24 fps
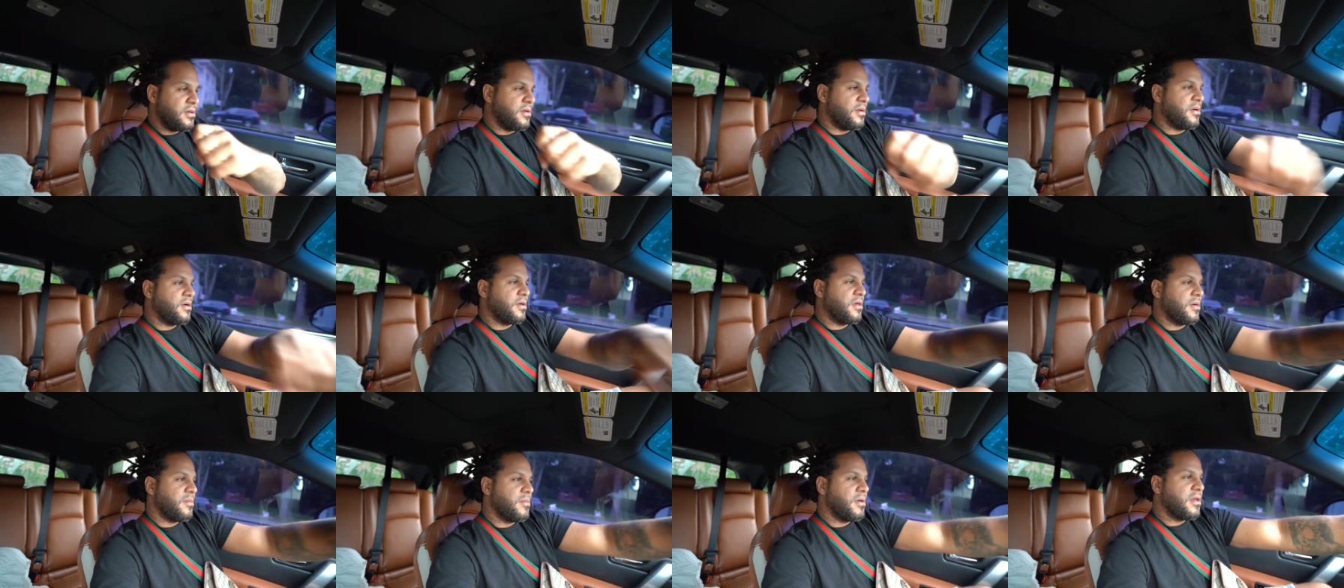
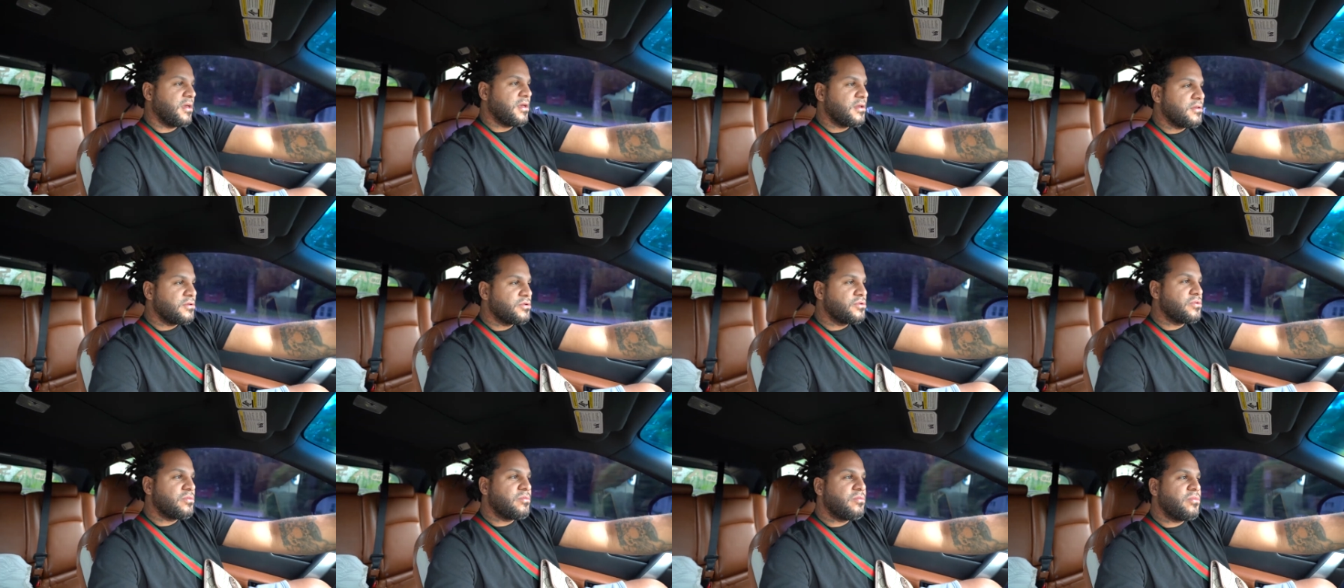Okay, make it
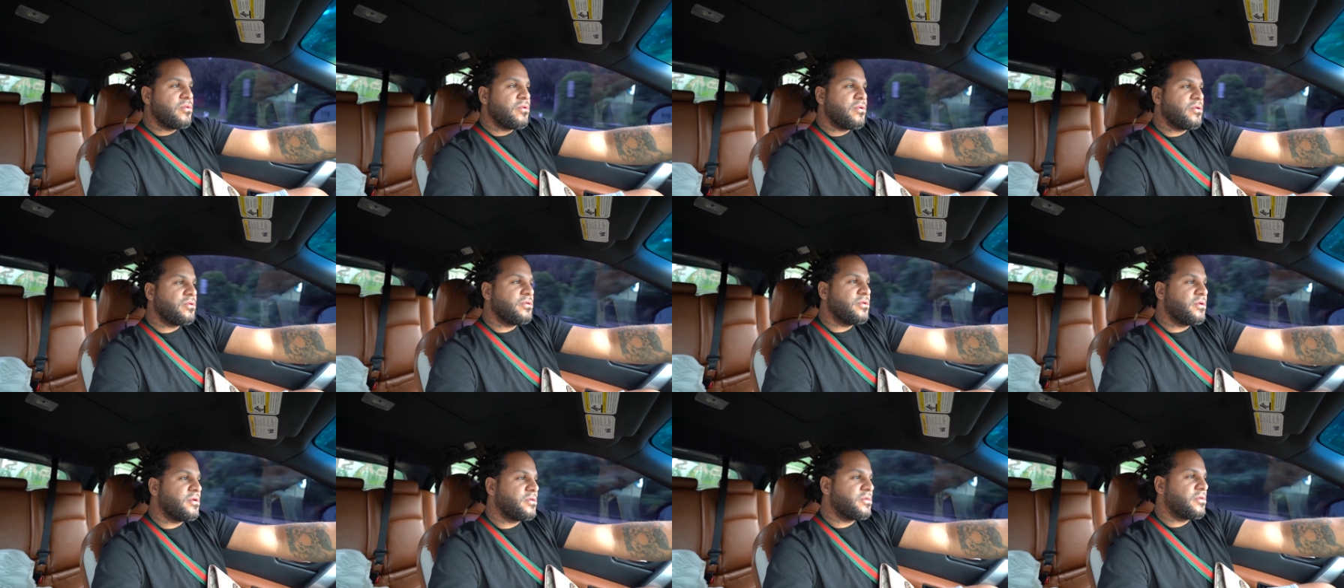into a
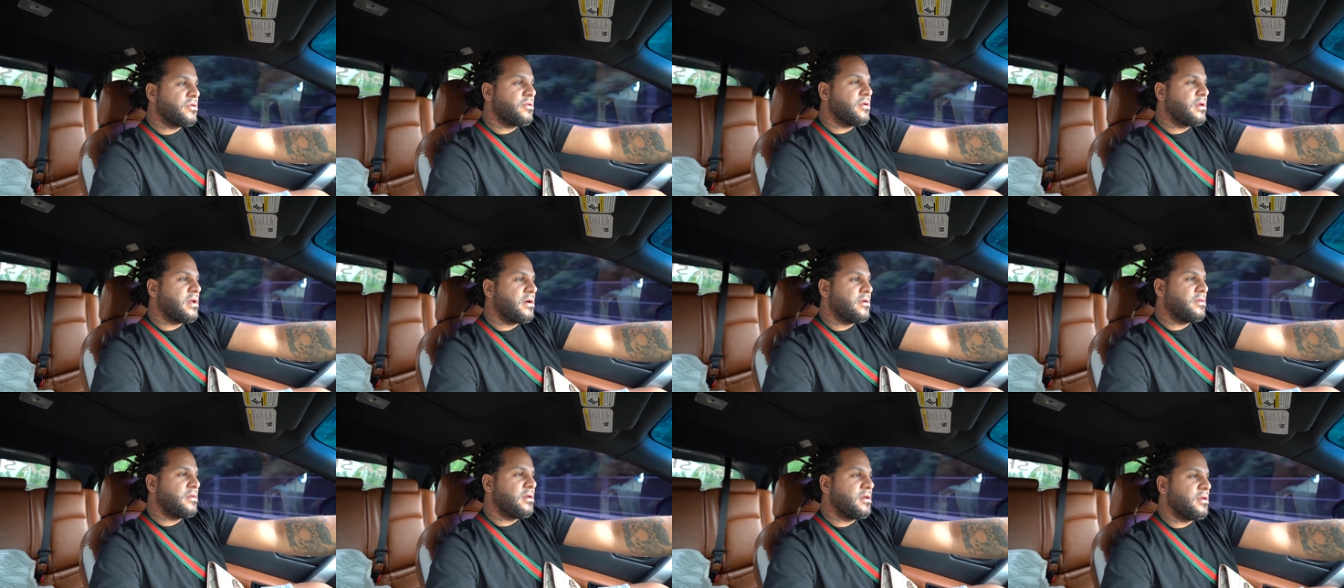ball. You can throw it
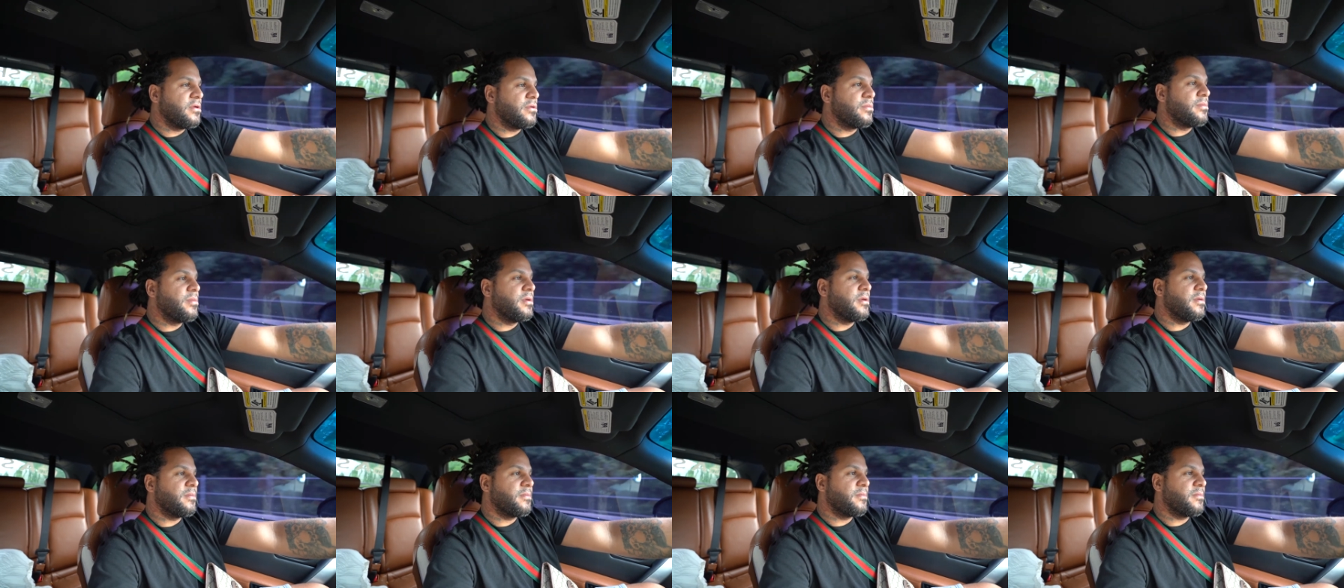out in a little
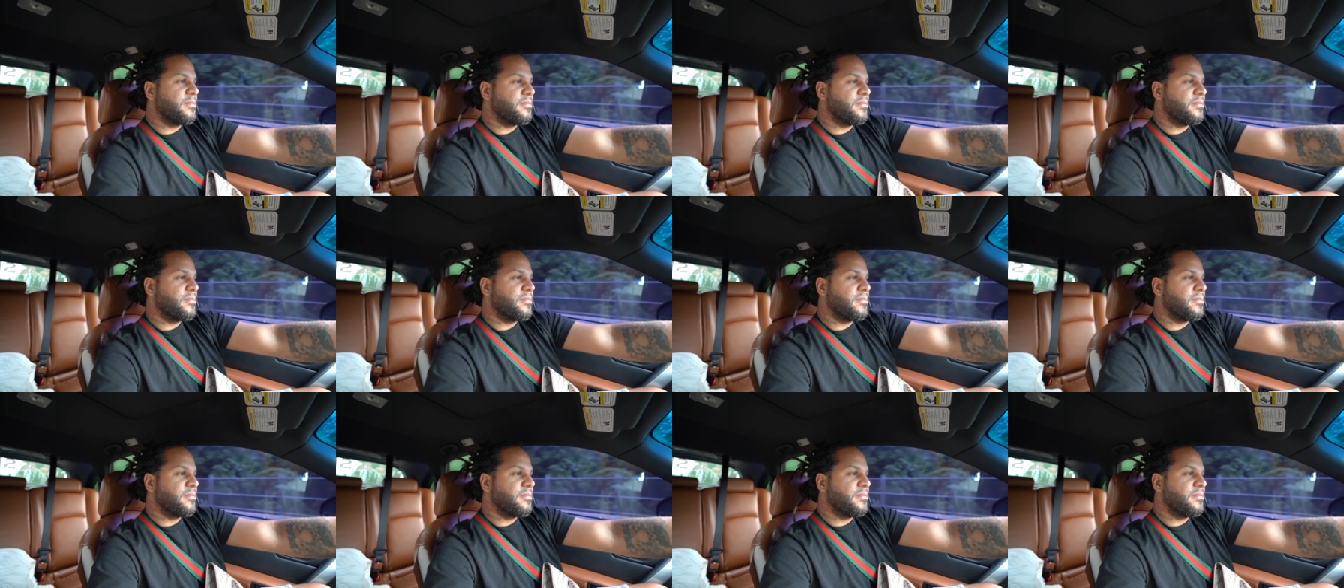bit.